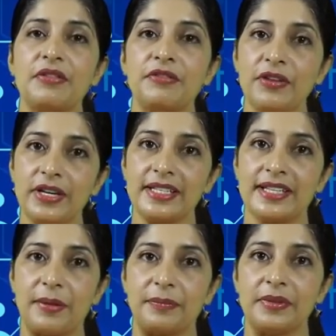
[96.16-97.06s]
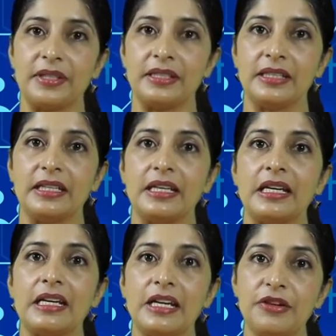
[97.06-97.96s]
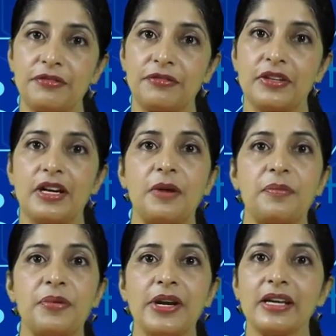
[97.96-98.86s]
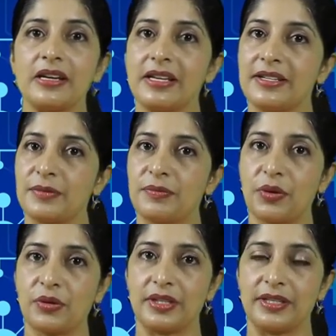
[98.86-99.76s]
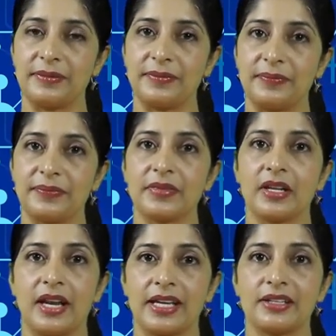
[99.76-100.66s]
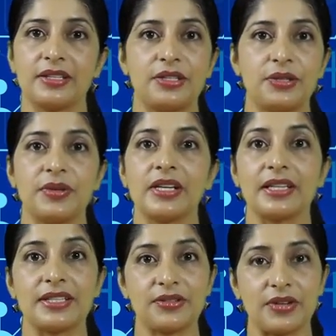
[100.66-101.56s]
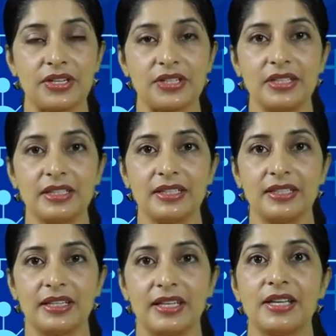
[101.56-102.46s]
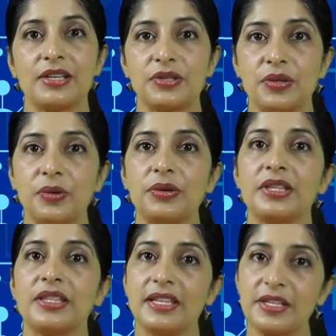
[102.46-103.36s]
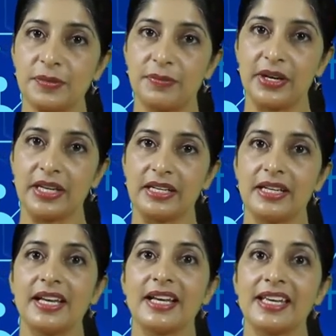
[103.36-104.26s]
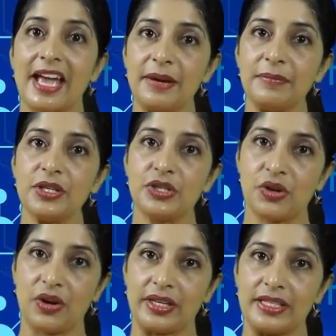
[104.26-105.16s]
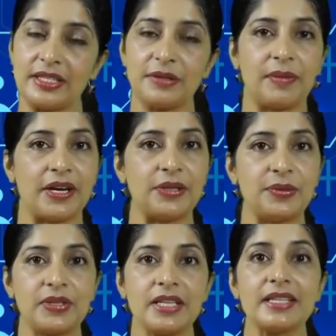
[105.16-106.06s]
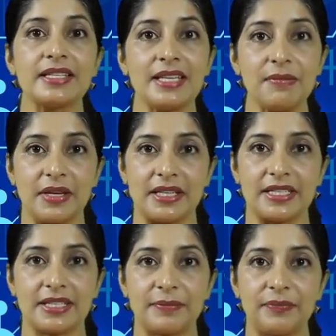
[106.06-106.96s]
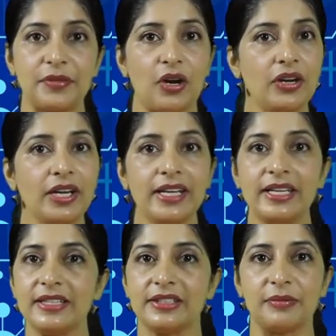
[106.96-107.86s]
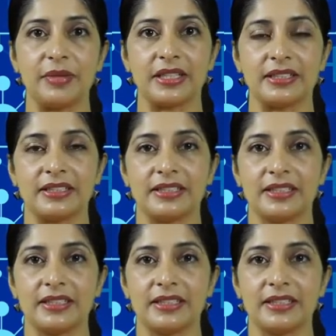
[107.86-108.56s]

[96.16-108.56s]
For example, if a brick is broken, like during construction, so this brick can be joined by using cement or any other method.